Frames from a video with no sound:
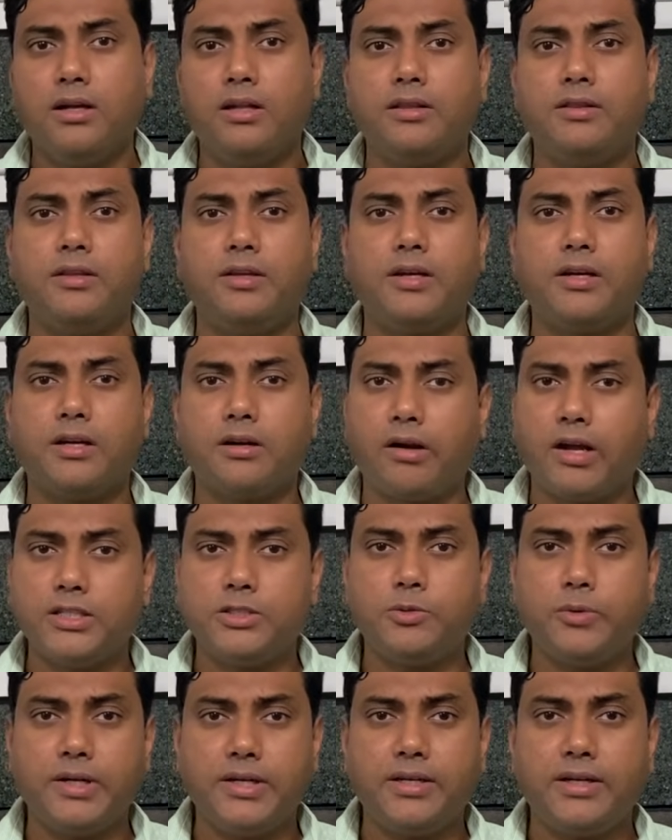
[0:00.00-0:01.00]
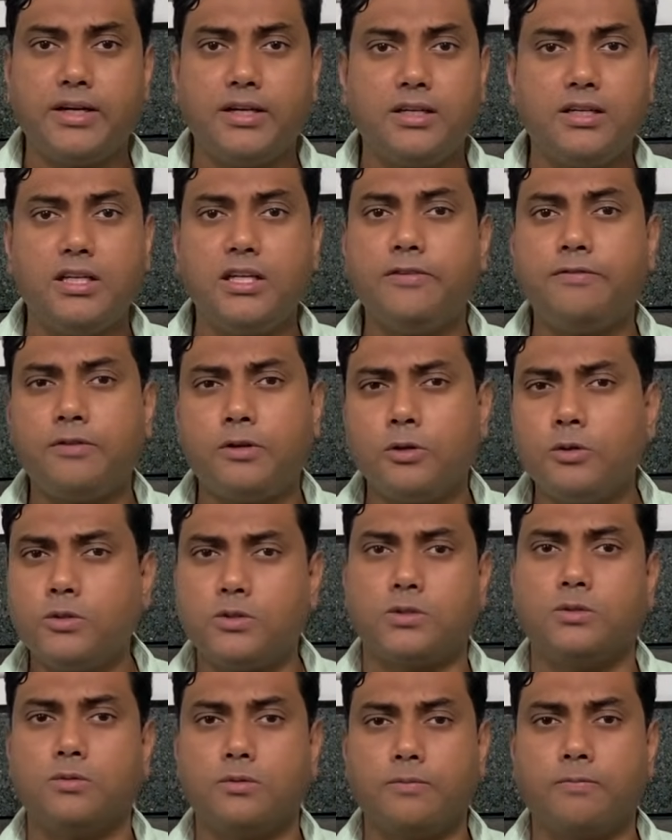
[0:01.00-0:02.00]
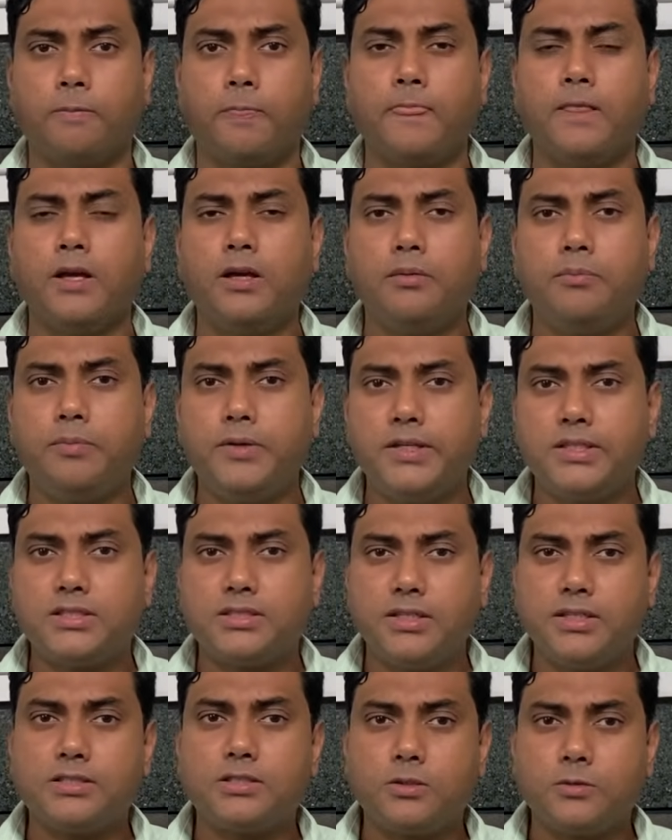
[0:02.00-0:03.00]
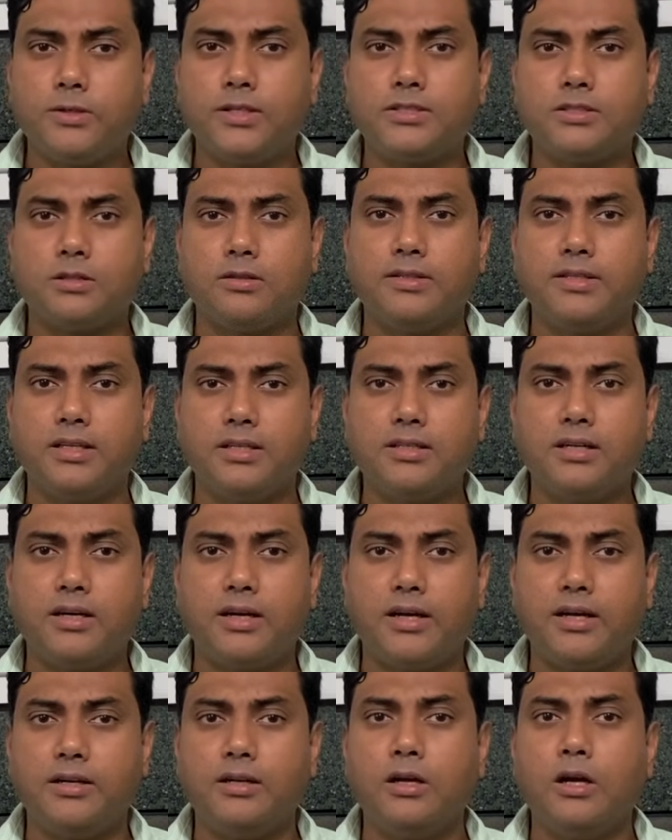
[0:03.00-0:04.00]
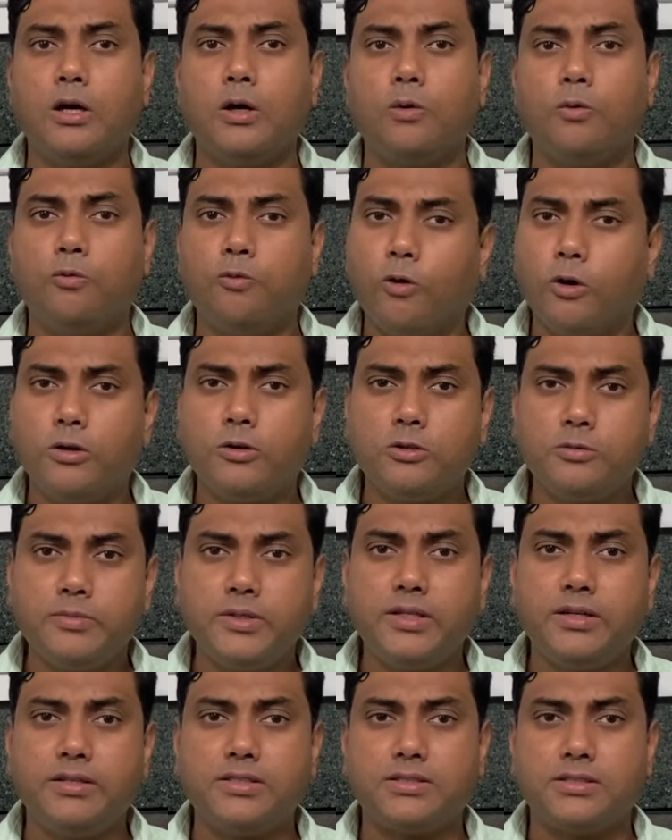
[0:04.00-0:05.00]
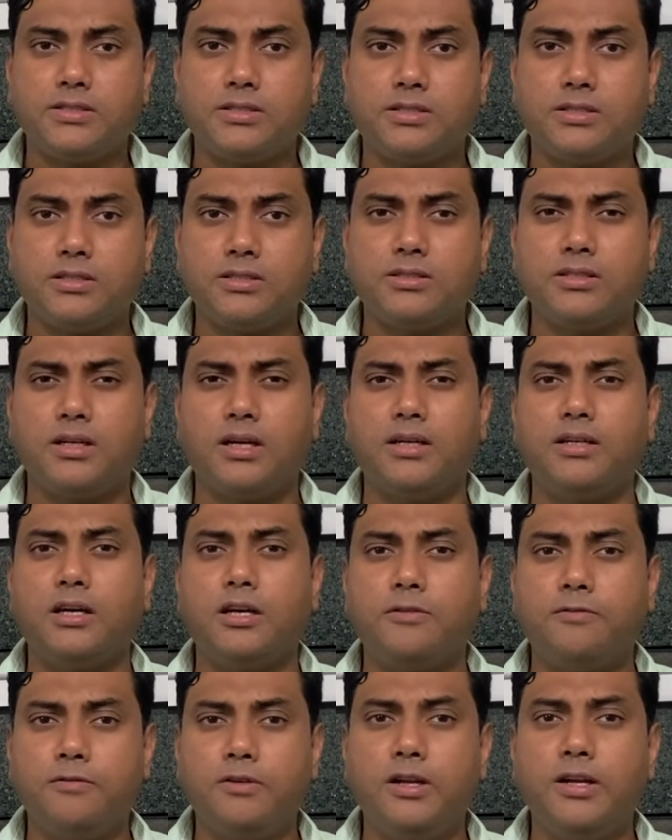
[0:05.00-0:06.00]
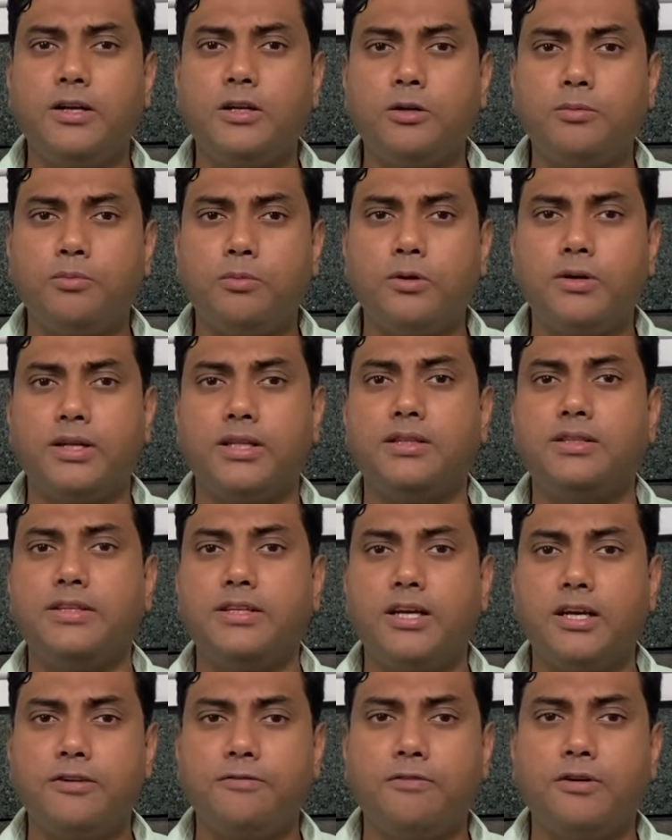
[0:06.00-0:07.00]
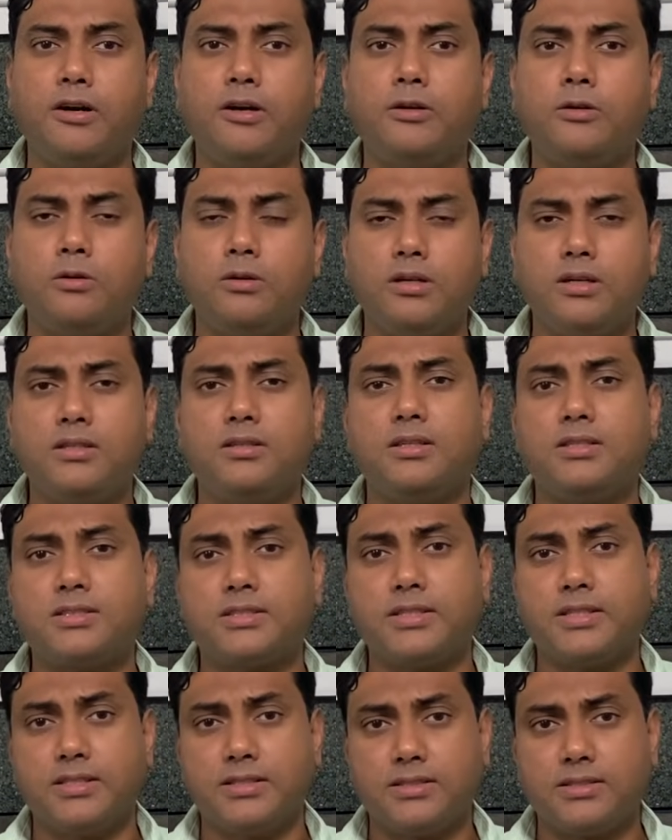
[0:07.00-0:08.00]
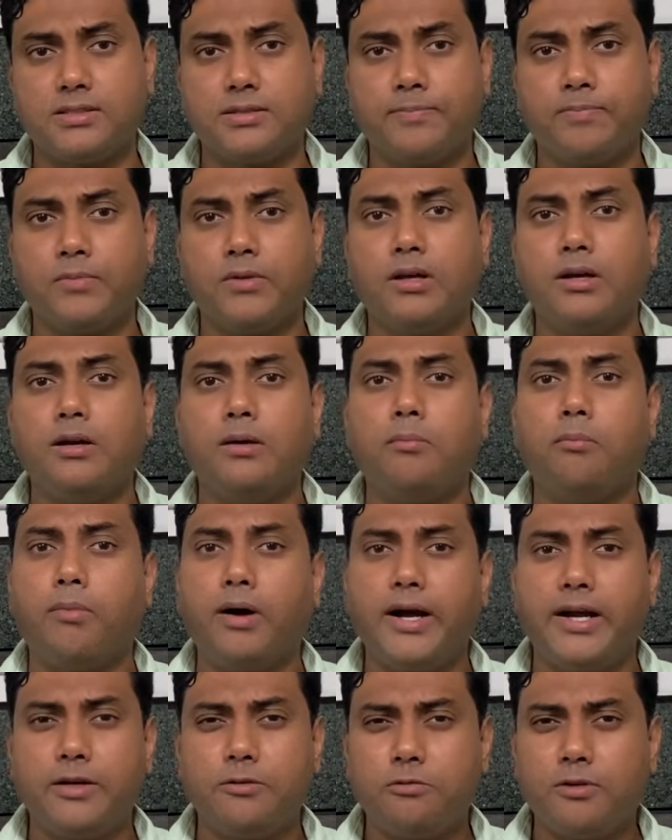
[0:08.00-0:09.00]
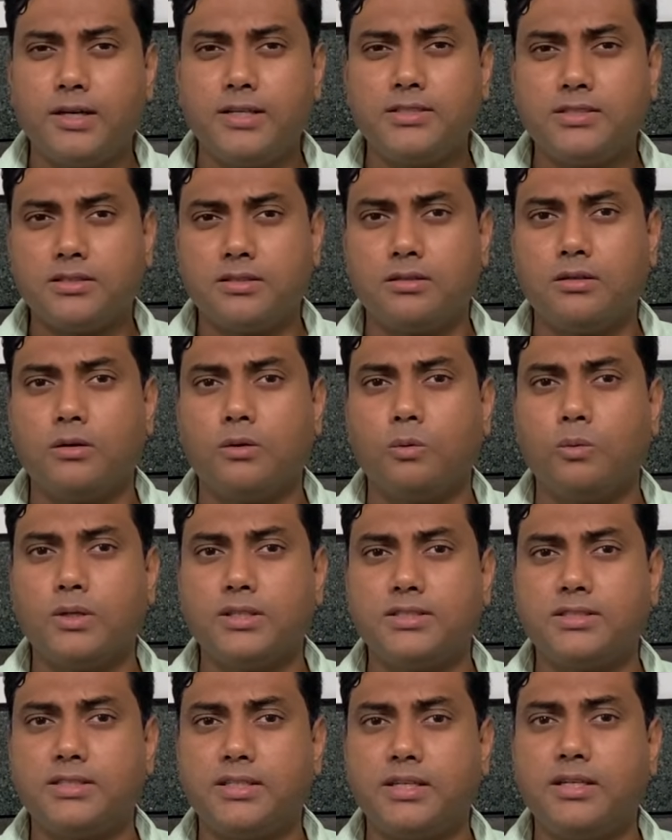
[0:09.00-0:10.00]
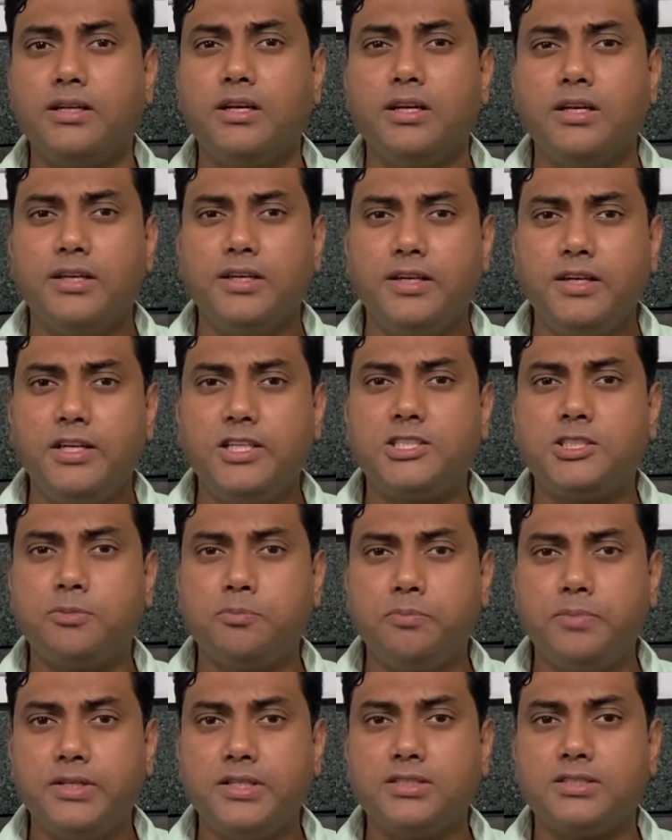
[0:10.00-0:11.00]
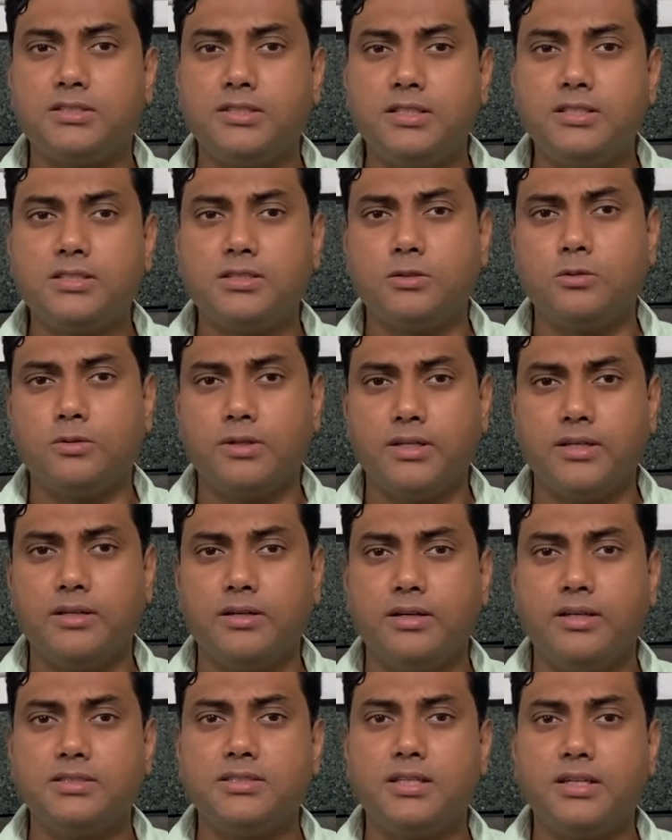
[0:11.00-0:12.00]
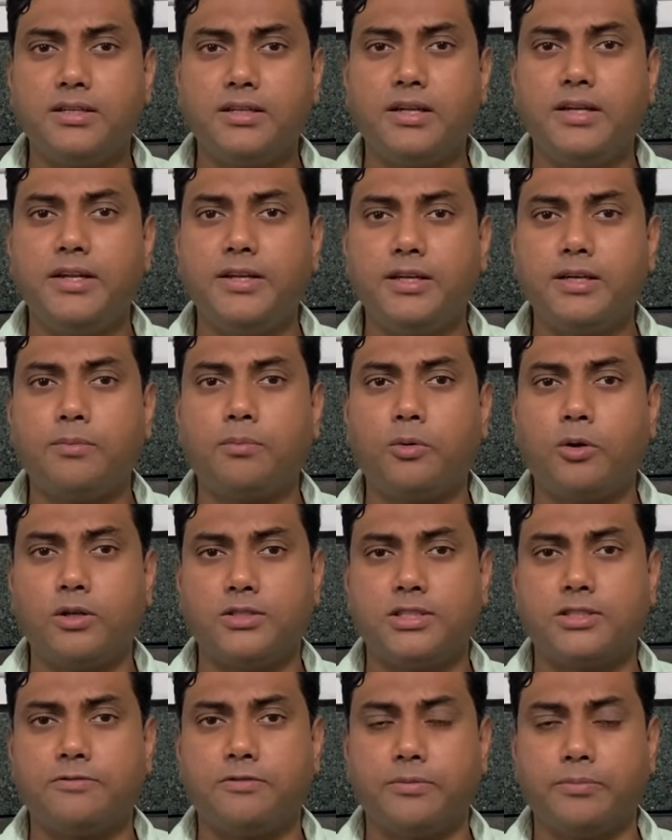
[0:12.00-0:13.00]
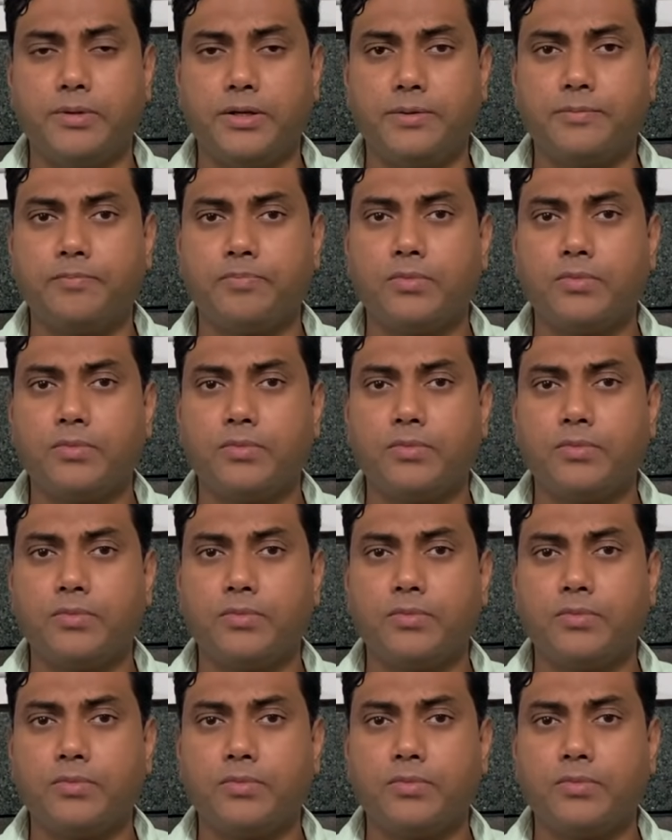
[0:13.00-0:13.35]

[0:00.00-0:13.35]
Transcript: They graduate and leave too soon. PhD students, on the other hand, want to be researchers and are willing to put in the effort to learn the skills. My advisor once said, each PhD student is a 10-year project for me.